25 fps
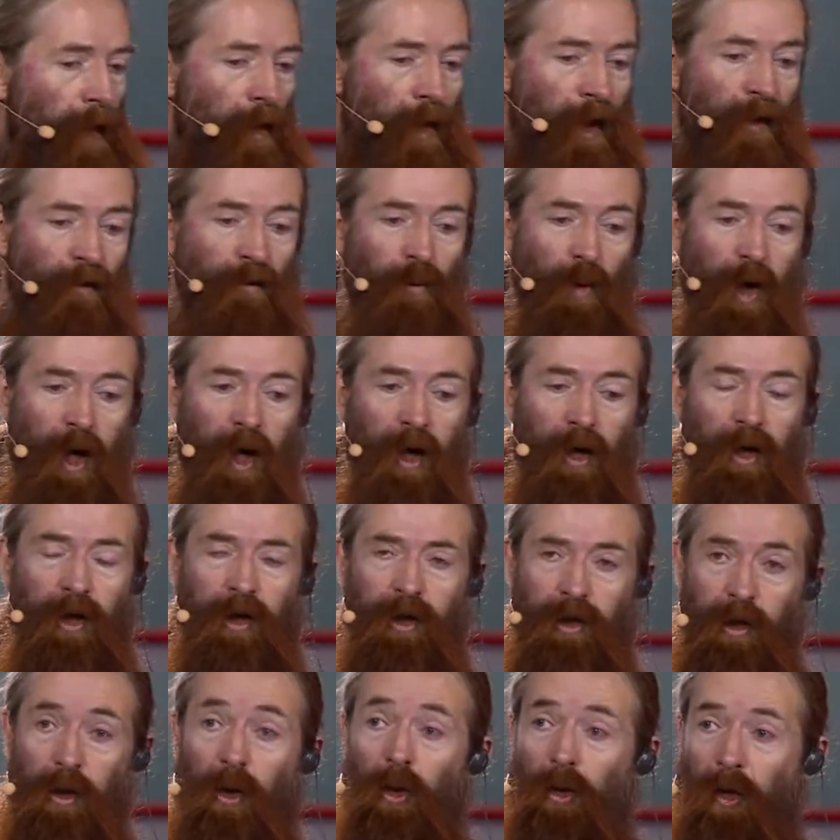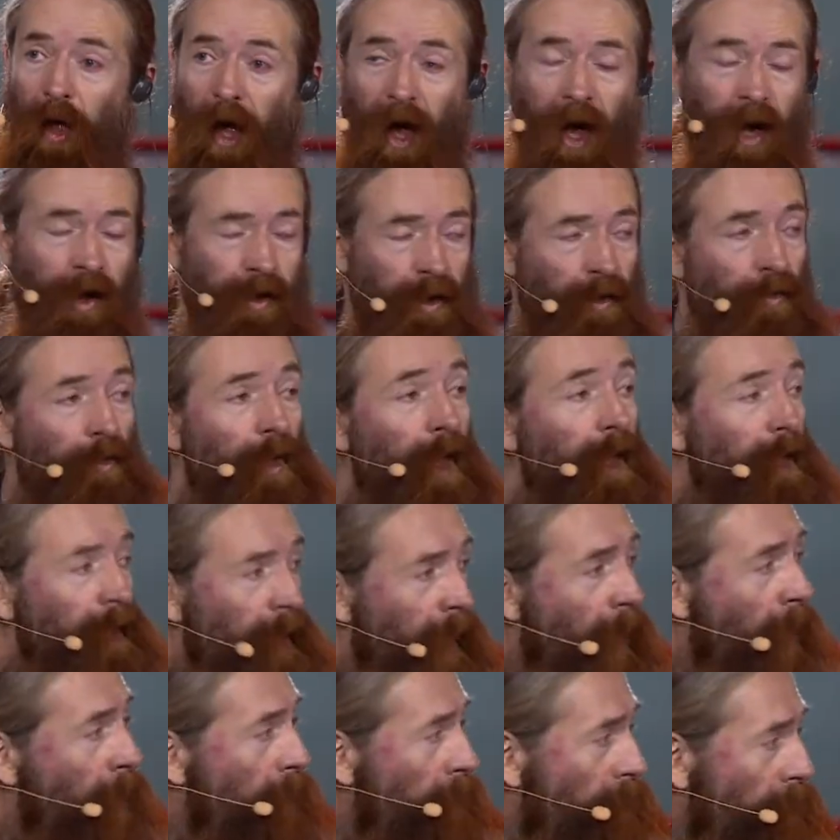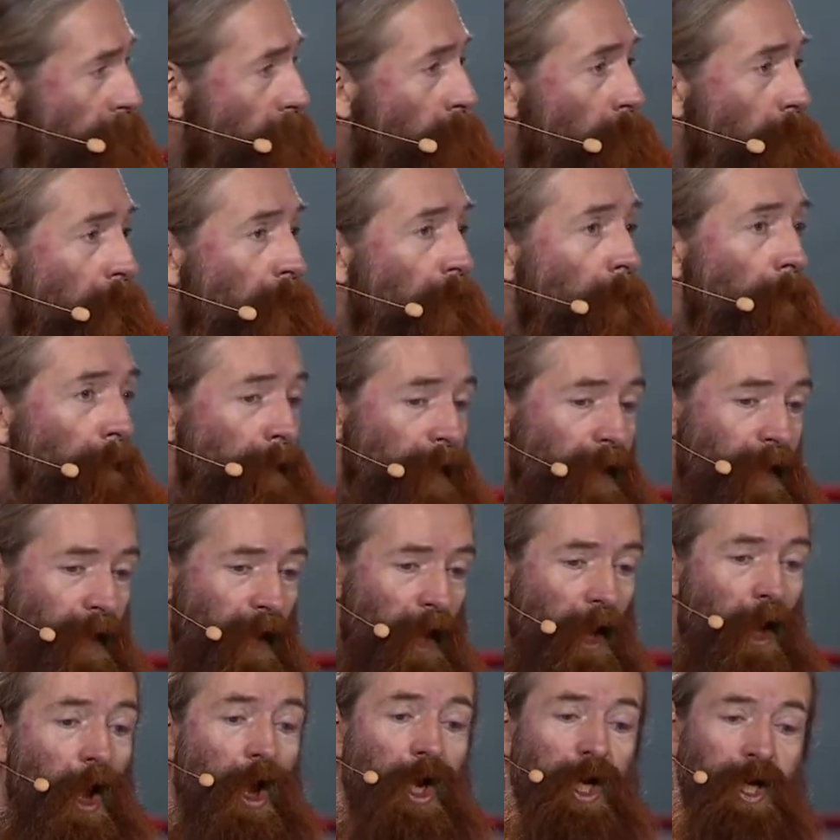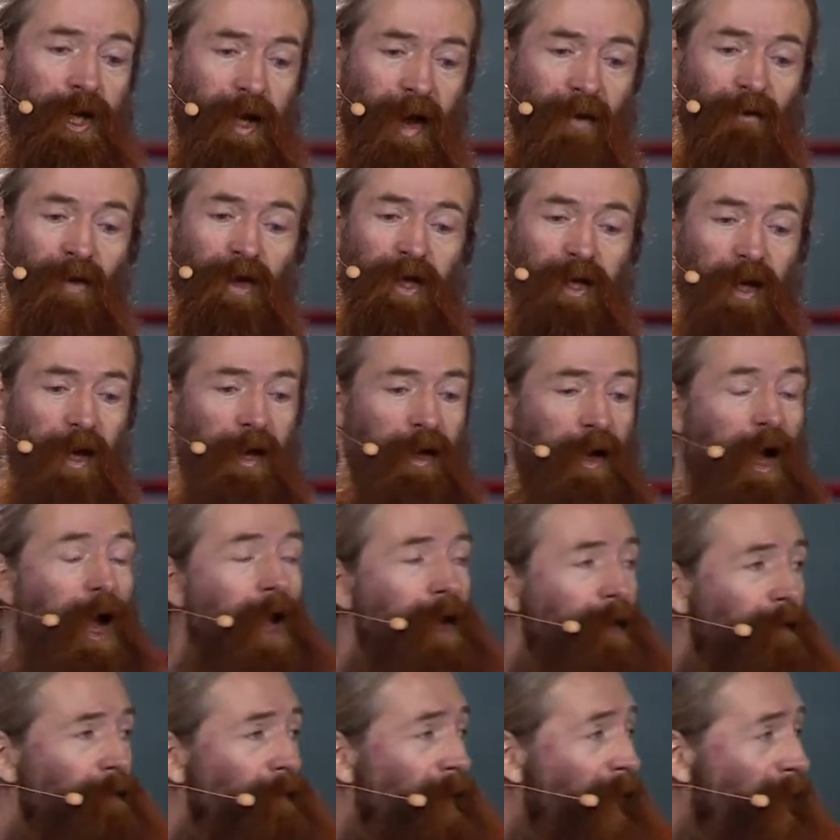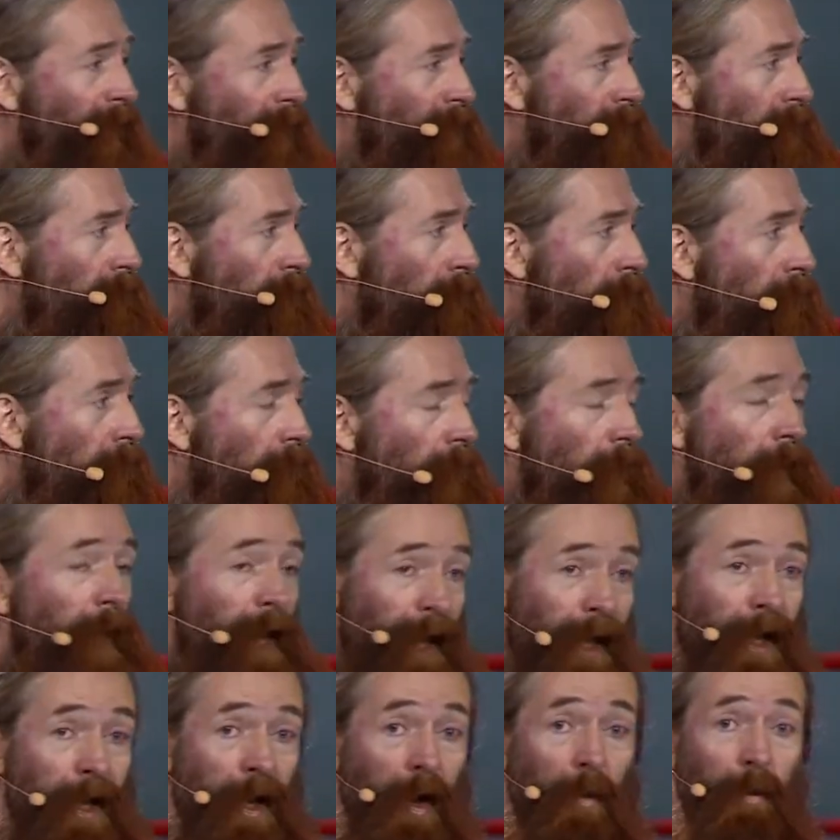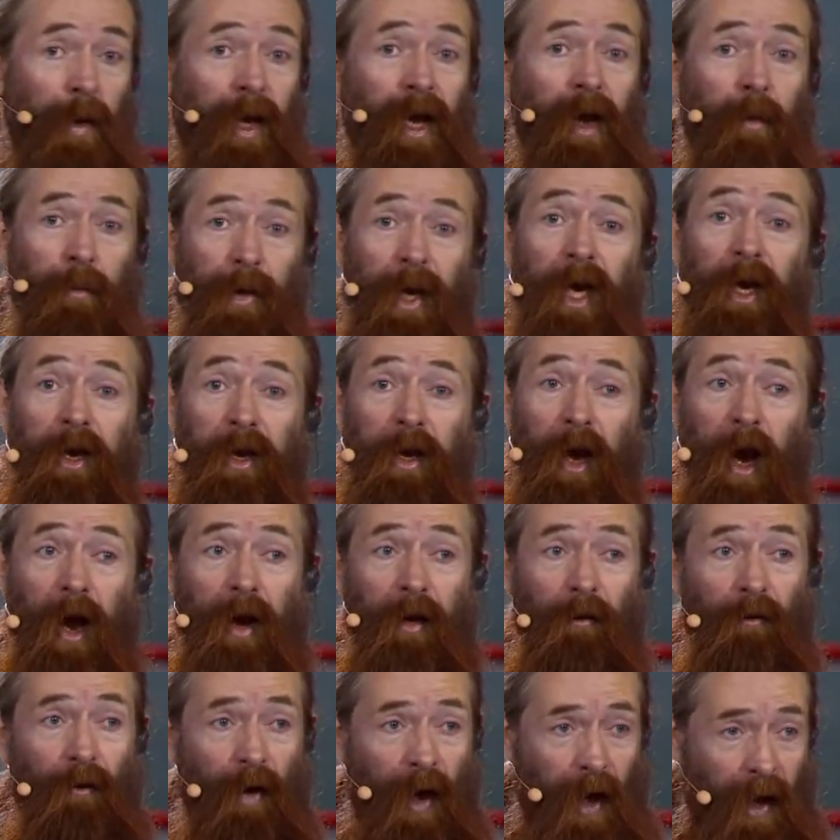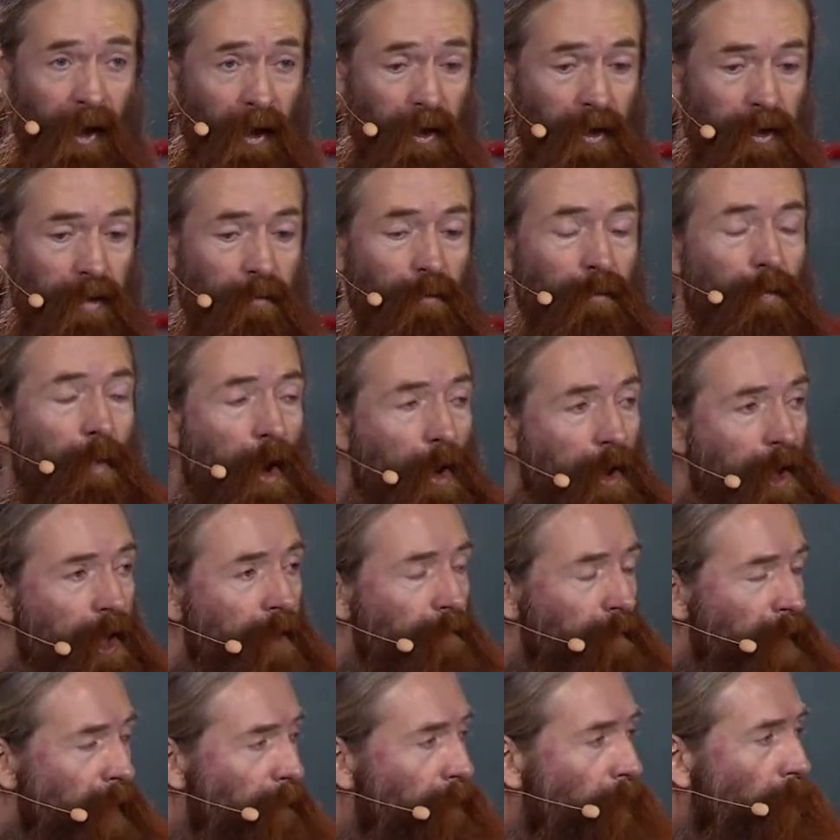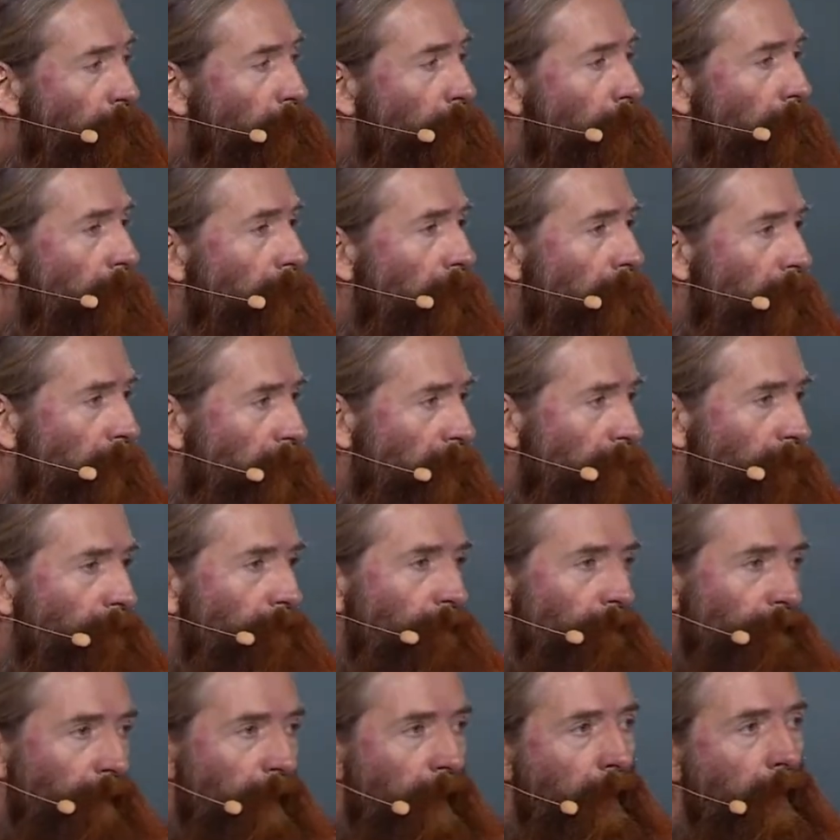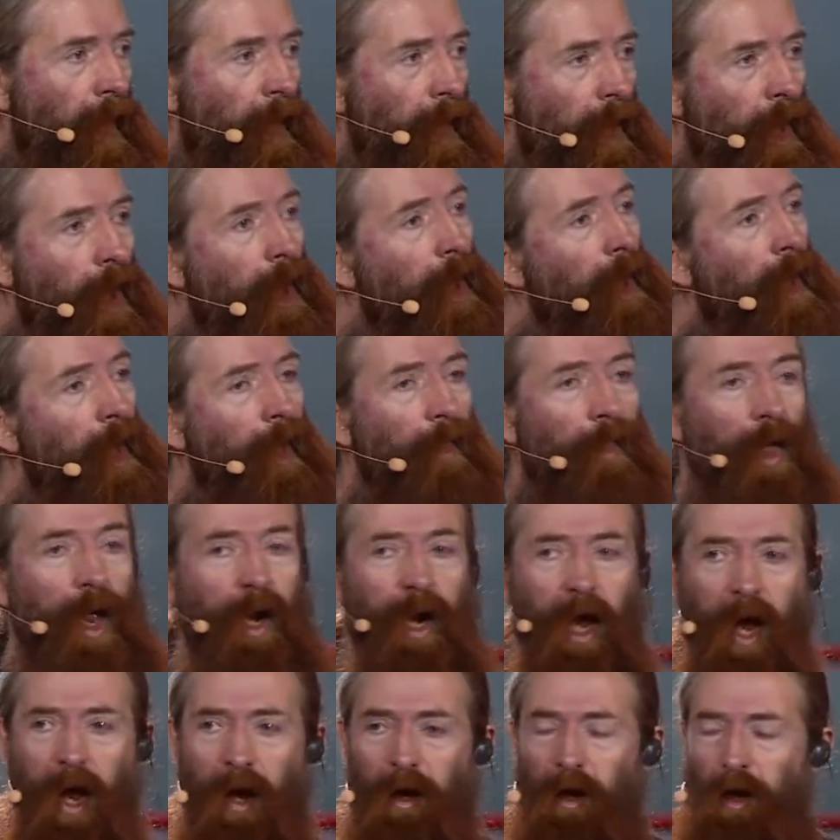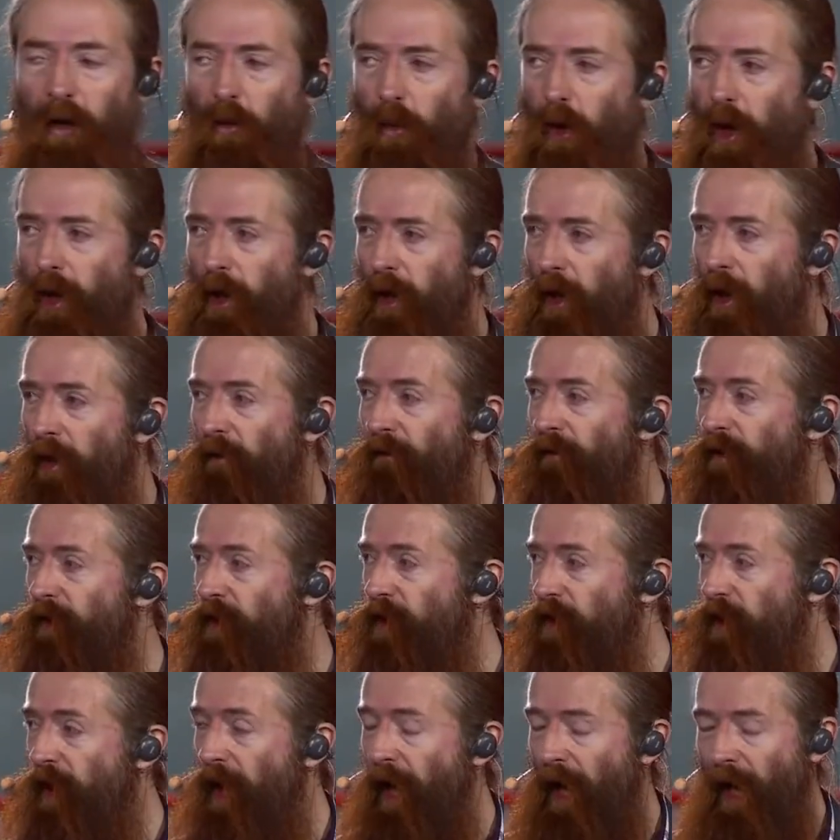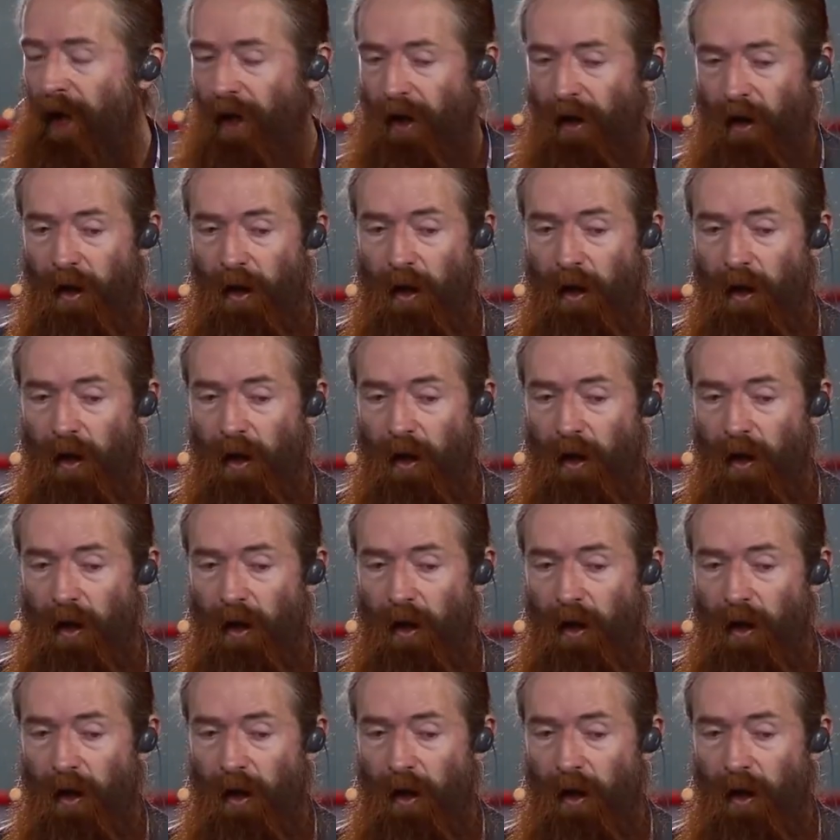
If we can do that, then yes, there will be a longevity side effect. It'll be a big side effect. Most people will live far longer than anyone lives today.